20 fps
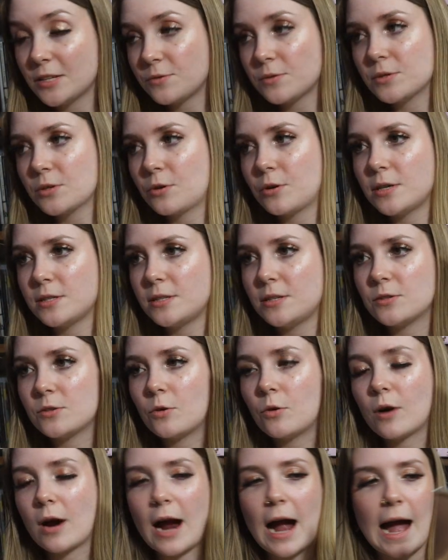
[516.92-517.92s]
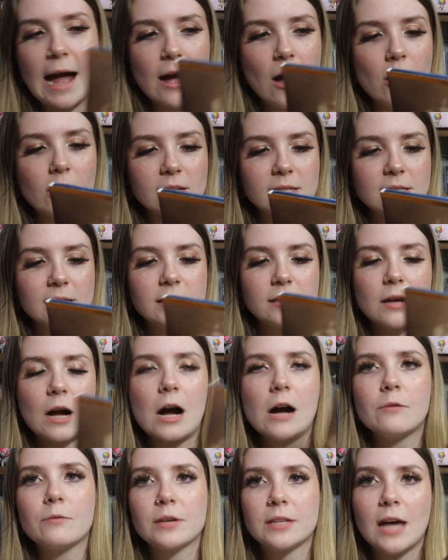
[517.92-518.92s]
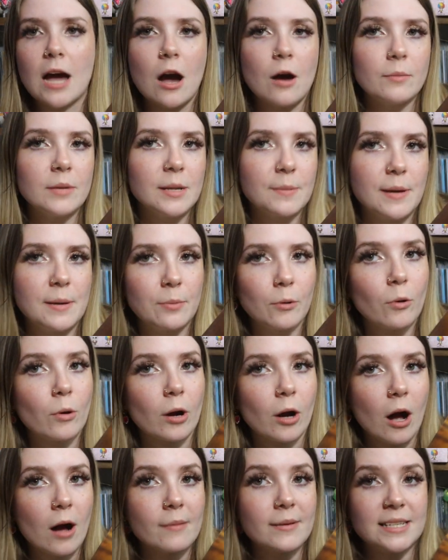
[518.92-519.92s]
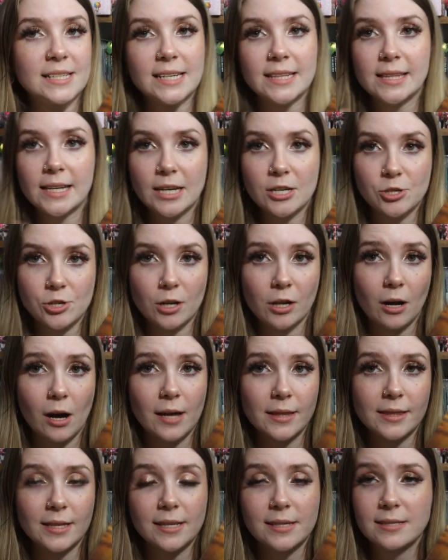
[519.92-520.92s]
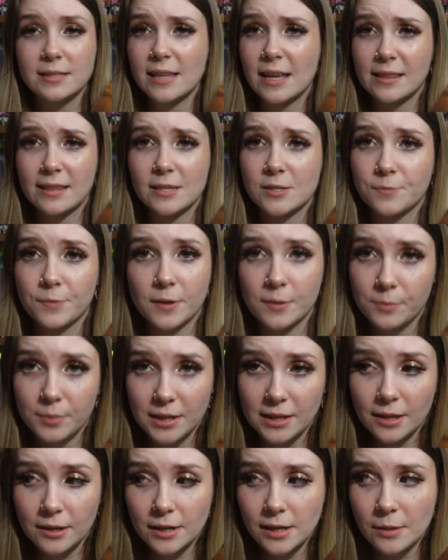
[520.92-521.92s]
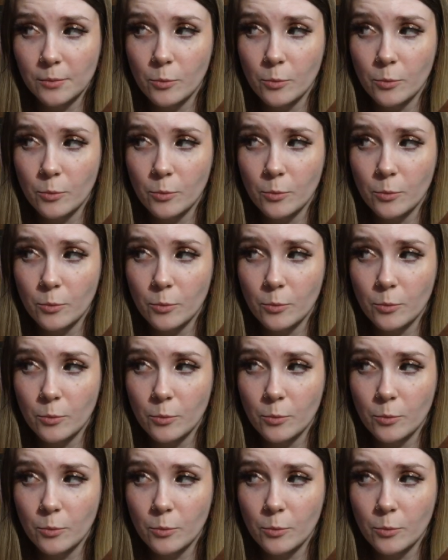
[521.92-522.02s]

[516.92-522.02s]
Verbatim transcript: This was a crazy score. I honestly thought with how many people were commenting that I should have got this, that this wouldn't be there